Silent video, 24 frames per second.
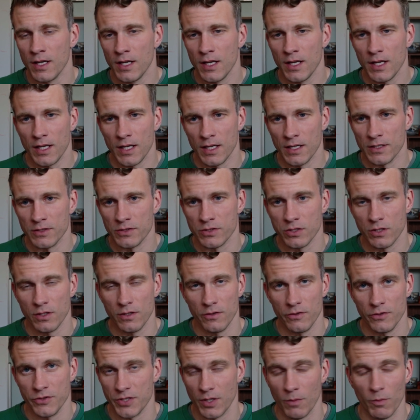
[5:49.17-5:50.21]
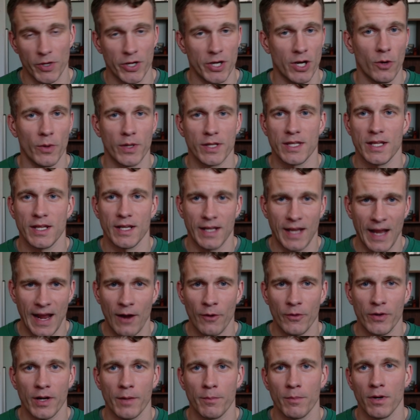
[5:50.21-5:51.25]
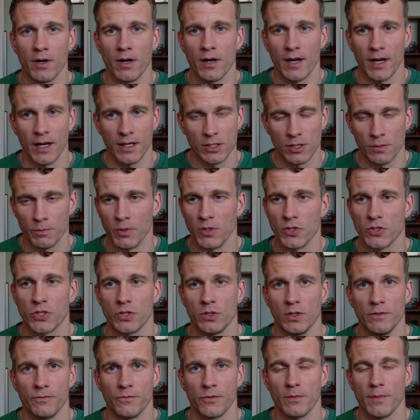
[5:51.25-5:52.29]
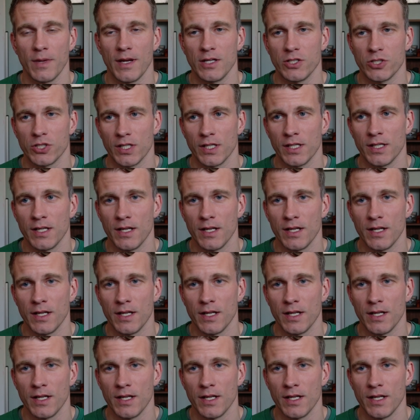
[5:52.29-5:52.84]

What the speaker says: is someone knowing the account number and your personal information,